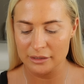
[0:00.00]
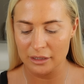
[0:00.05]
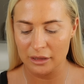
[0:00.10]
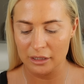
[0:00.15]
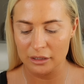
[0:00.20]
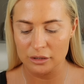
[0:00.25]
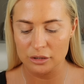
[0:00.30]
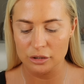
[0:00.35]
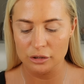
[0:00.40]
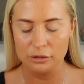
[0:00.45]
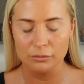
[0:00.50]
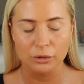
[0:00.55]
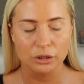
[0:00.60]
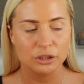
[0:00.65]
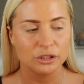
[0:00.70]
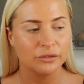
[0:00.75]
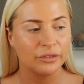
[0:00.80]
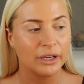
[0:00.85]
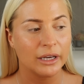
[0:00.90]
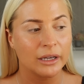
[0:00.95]
I think too
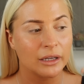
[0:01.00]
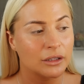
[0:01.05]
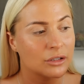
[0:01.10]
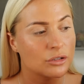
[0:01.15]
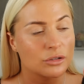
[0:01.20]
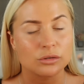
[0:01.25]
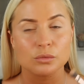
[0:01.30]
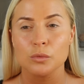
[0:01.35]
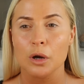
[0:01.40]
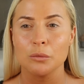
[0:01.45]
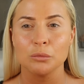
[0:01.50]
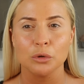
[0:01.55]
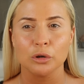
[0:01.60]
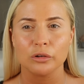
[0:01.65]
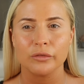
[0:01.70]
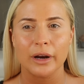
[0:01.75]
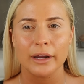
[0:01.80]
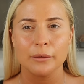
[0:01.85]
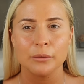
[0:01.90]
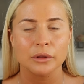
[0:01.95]
much of it, it just won't
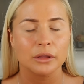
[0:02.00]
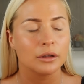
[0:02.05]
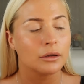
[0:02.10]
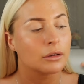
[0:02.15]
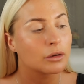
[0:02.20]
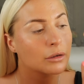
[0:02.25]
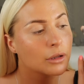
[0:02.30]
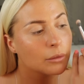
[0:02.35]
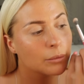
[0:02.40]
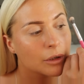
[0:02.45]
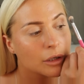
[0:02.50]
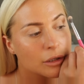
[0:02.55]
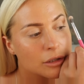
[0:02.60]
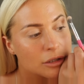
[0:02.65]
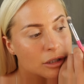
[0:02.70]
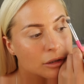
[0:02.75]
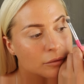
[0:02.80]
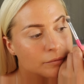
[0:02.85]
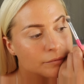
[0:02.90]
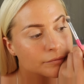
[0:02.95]
look right with the look that we're going
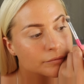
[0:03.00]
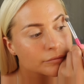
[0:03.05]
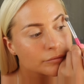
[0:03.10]
to do.